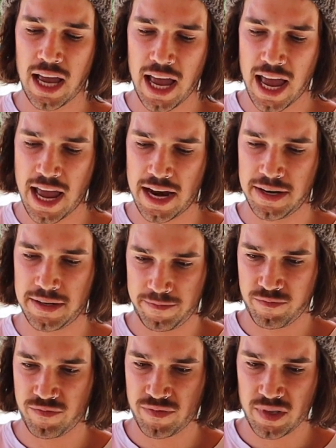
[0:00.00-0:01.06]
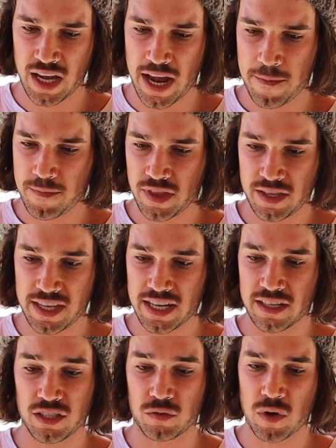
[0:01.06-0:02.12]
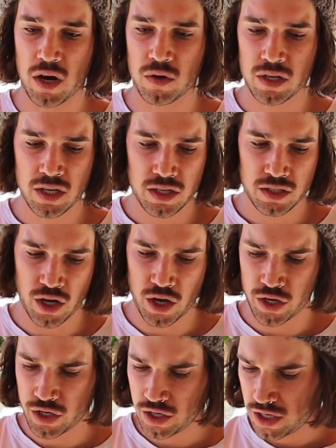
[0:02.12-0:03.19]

and yeah, the thickness as well. So